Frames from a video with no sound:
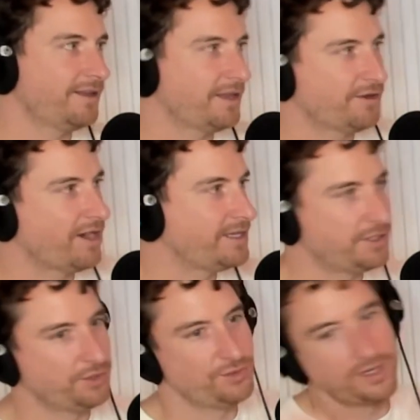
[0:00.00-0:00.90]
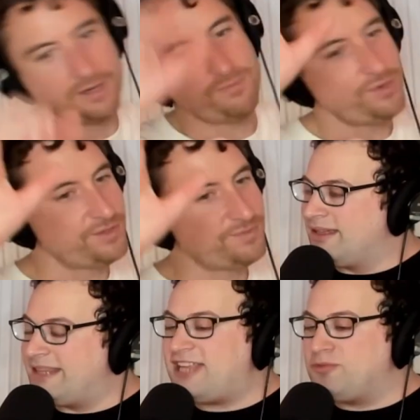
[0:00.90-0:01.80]
Like grade 2, like boop.
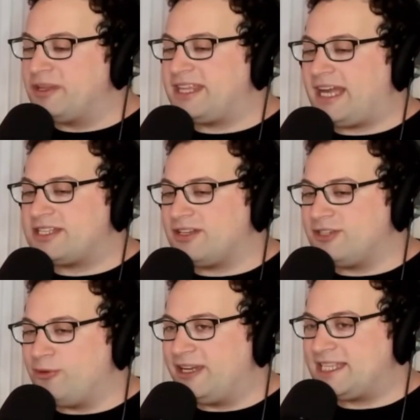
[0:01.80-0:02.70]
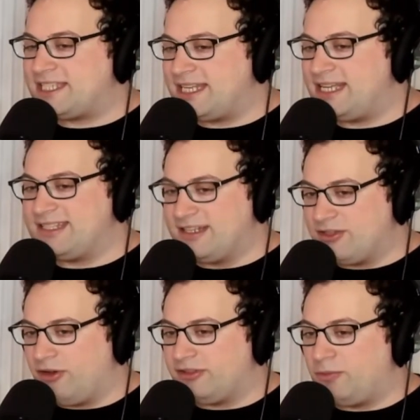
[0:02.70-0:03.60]
That's one thing I started doing in the city as an
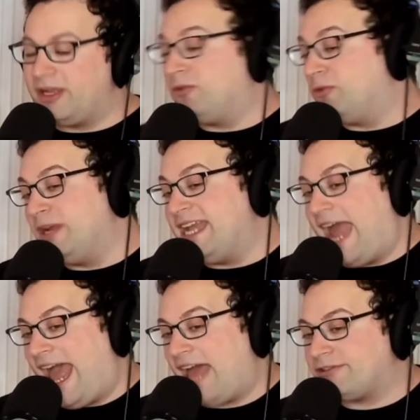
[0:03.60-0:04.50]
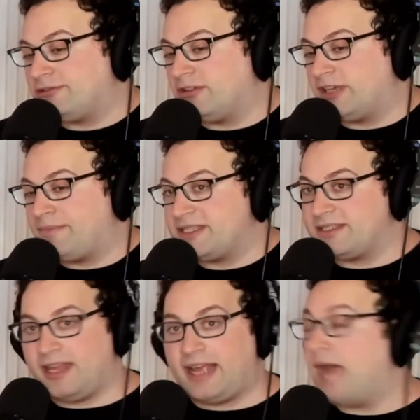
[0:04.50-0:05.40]
adult that we didn't have it growing up. Is
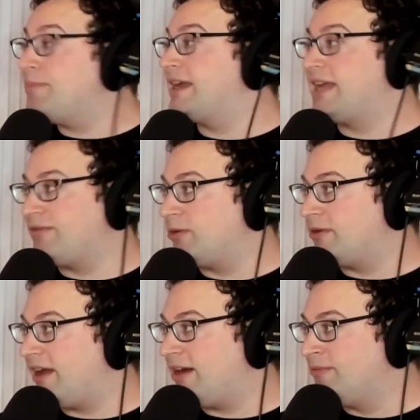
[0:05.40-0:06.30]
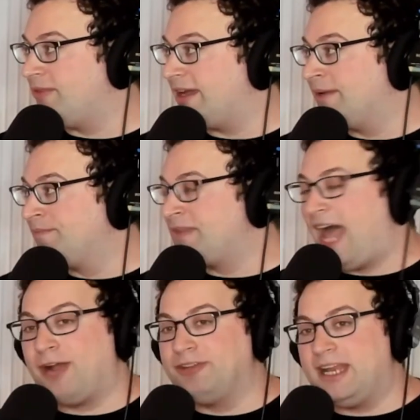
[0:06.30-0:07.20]
like I bike everywhere now. Like
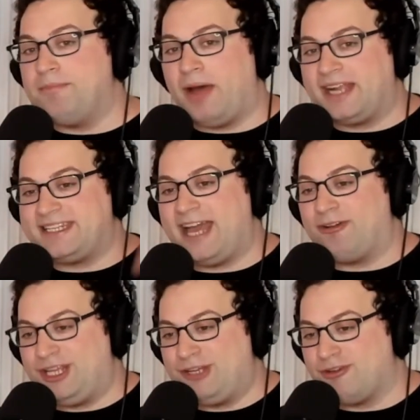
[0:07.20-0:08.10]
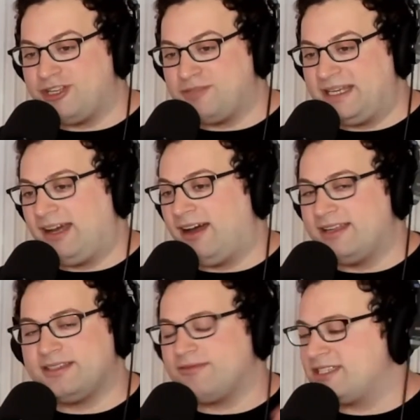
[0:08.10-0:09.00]
I only didn't bike down here just
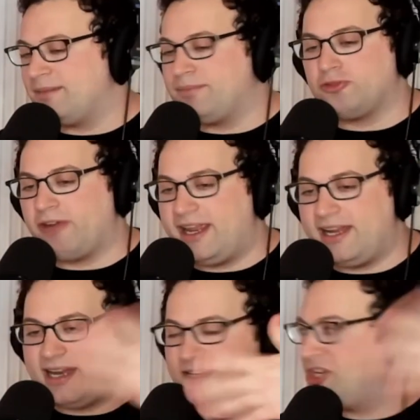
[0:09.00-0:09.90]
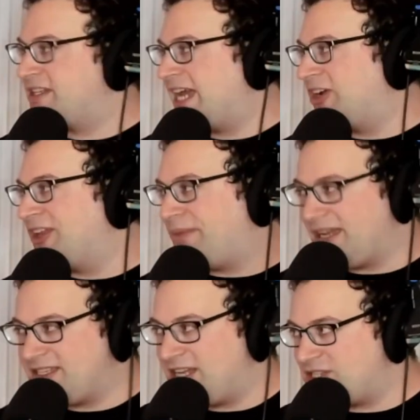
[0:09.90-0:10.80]
because there was some parade and it shut down all the bike
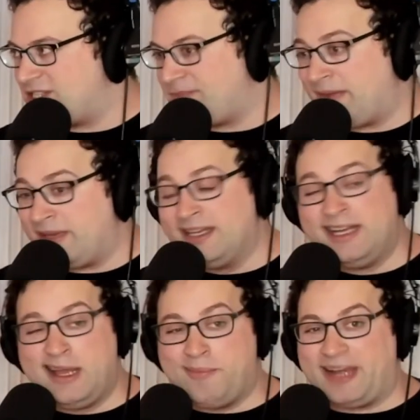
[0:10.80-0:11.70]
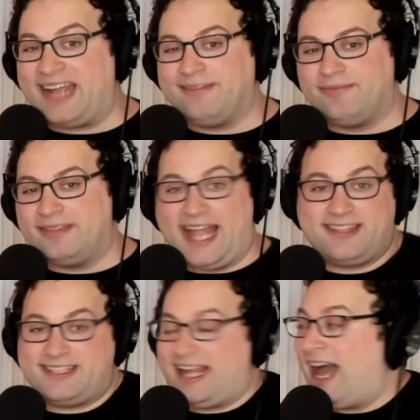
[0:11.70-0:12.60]
stations by me. But
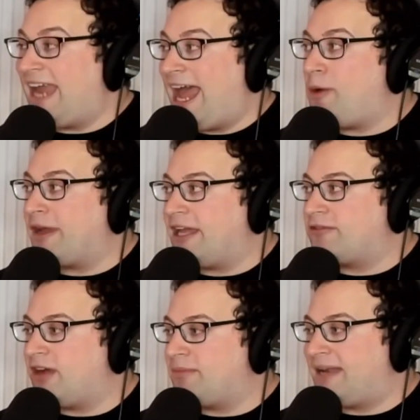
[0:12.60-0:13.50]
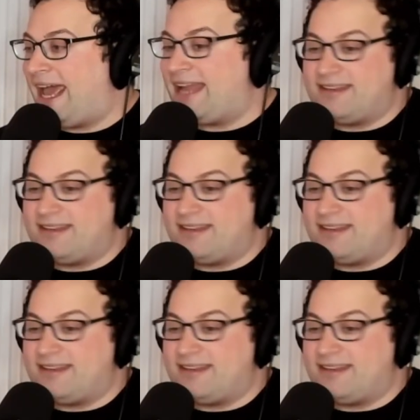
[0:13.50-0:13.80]
that's kind of how I get around Manhattan.